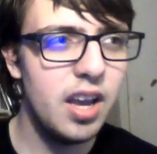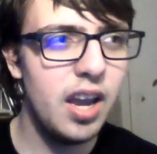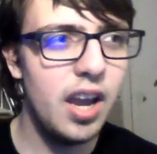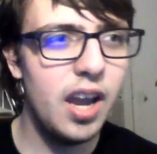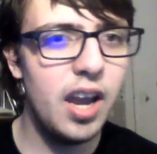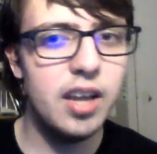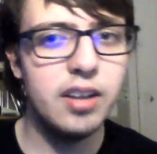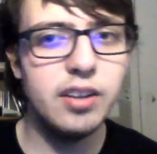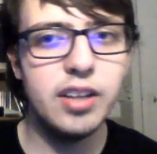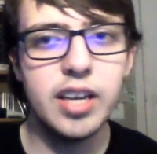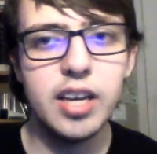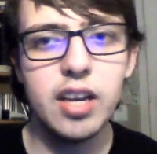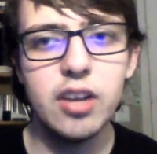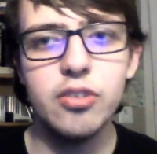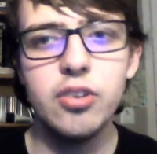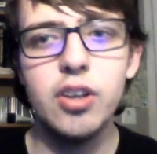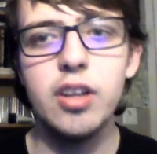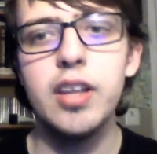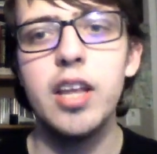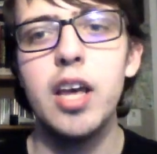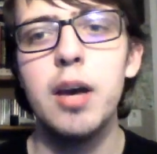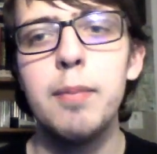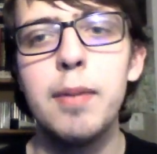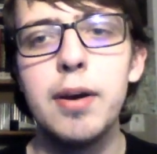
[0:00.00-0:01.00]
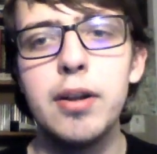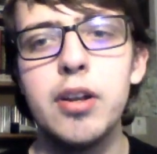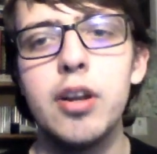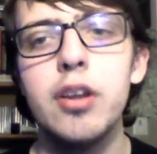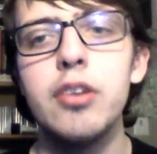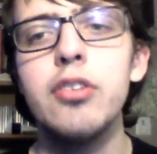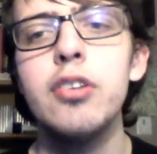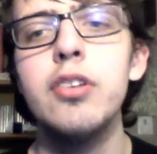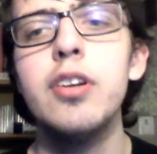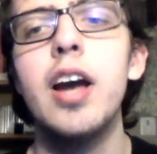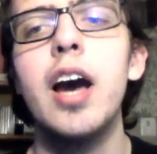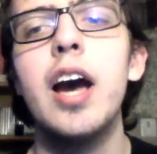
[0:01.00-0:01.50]
And like I said, that about
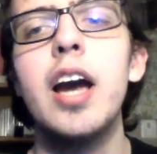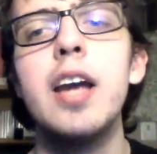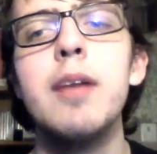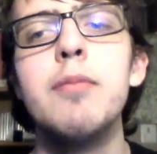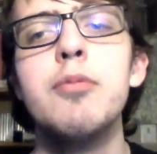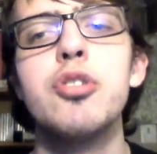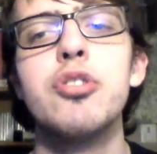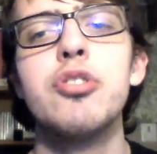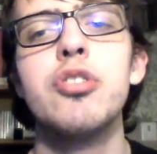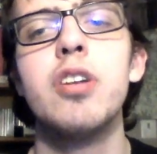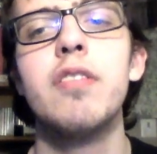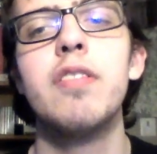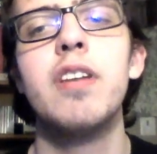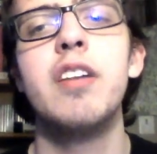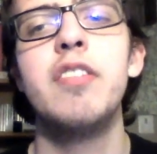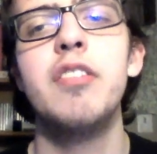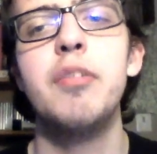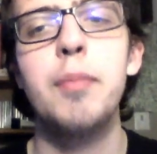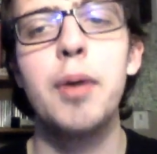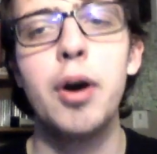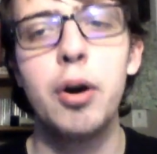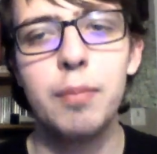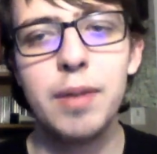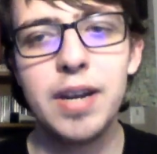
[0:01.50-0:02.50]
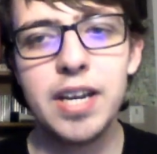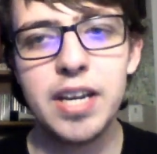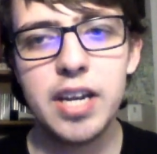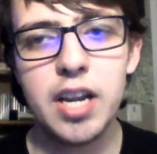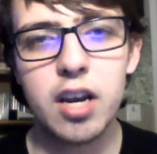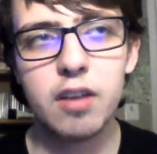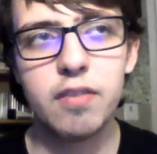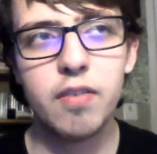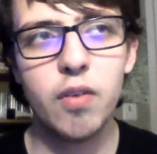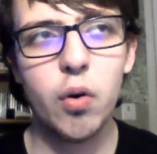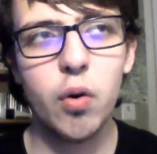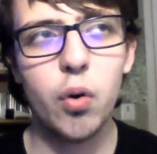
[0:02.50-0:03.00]
does it. I am just another Heavy Metal
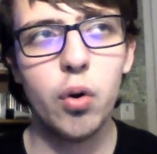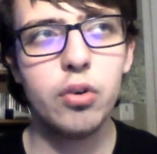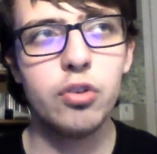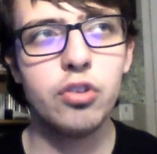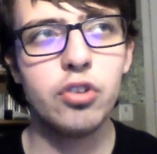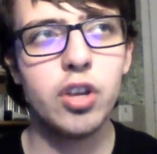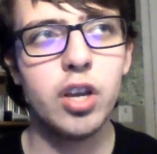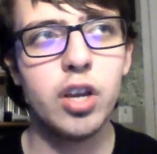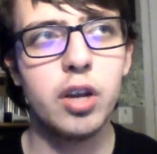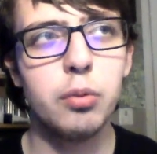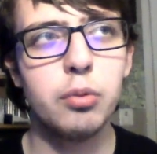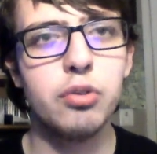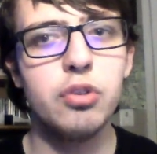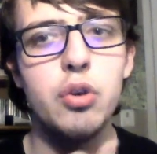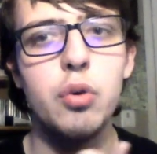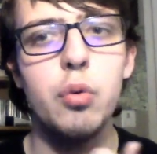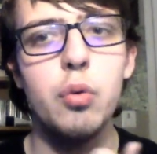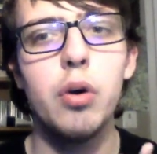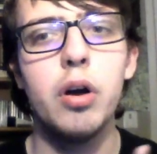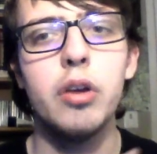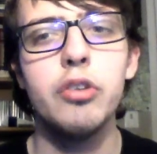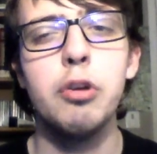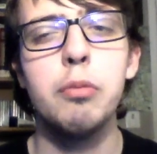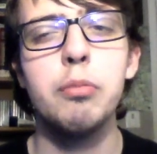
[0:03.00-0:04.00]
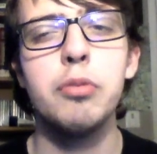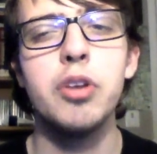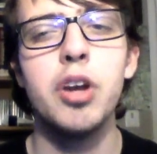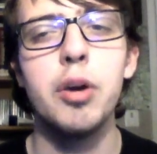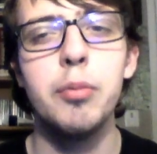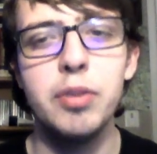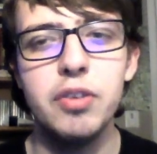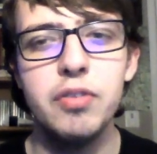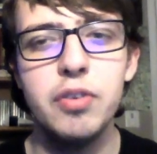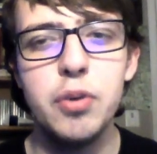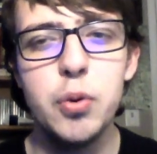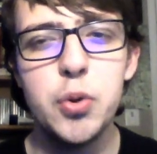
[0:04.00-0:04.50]
Maniac, of course. I will see you all
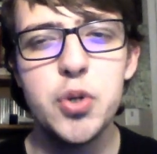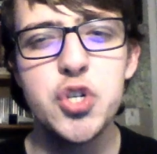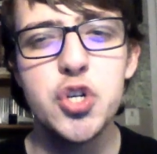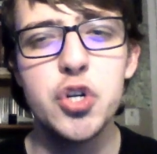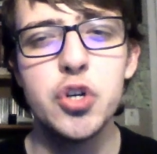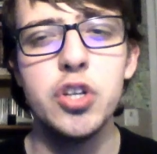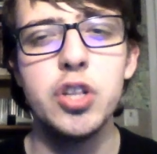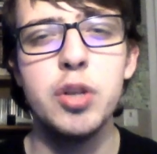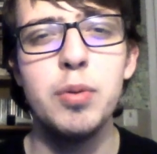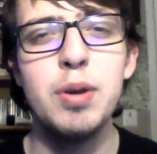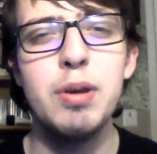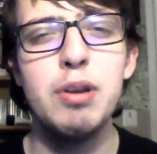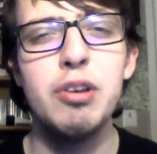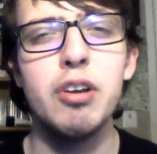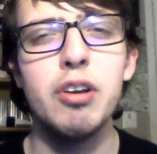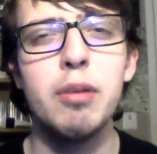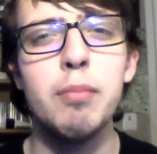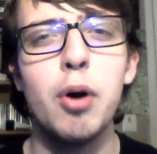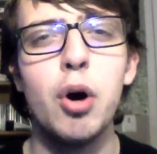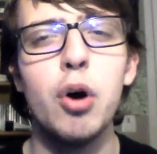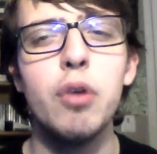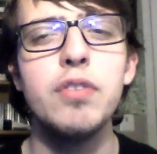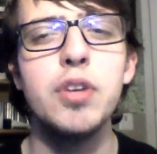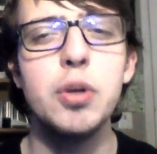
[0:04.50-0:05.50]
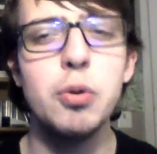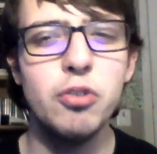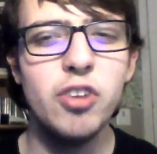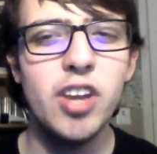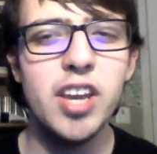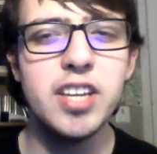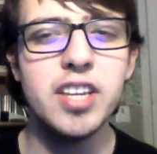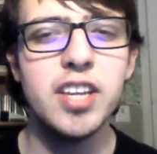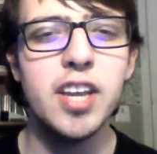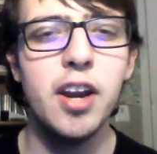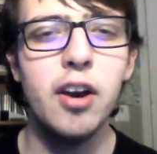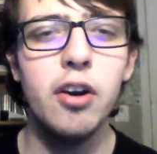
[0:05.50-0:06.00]
sometime in the future. In the meantime, all of you
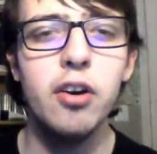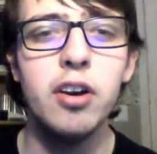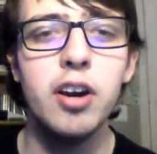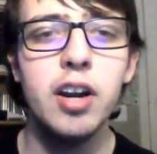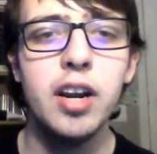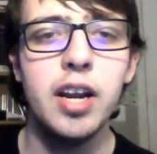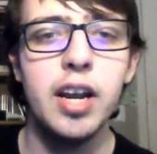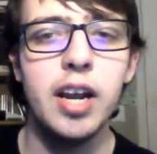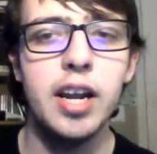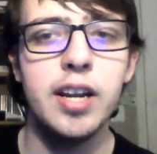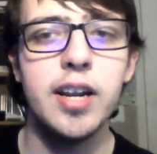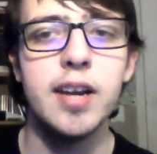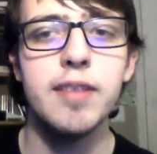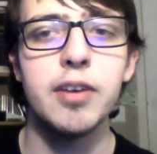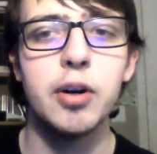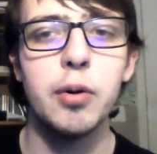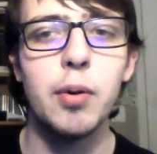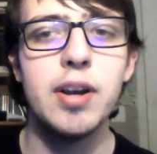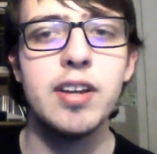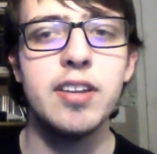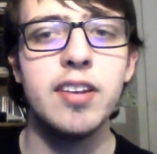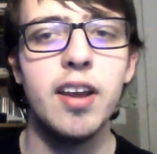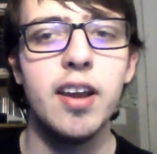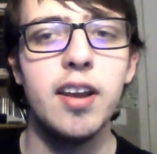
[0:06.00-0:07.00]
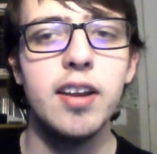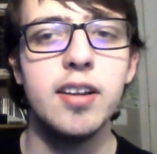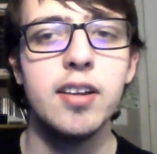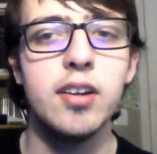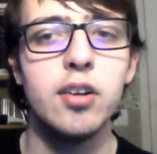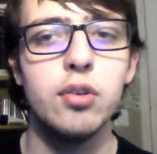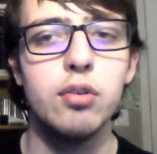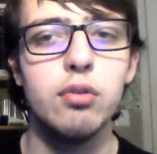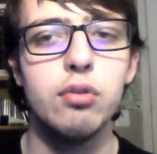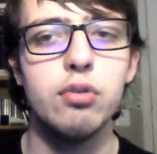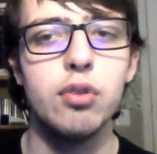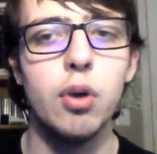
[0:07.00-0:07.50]
take care, and have a great day.
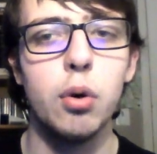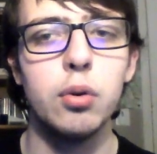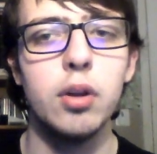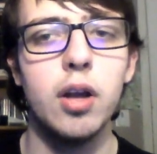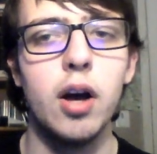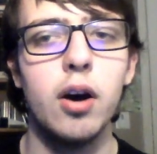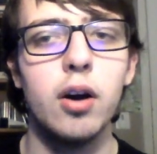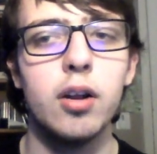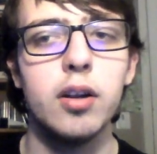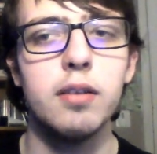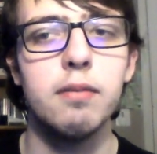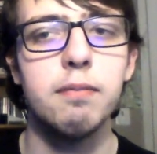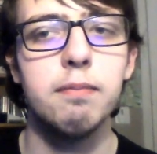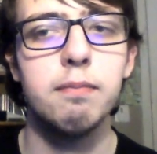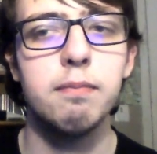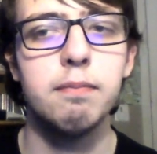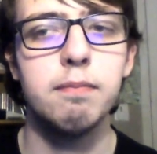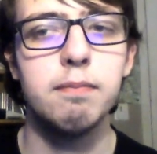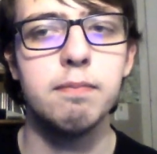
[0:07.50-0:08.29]
So long.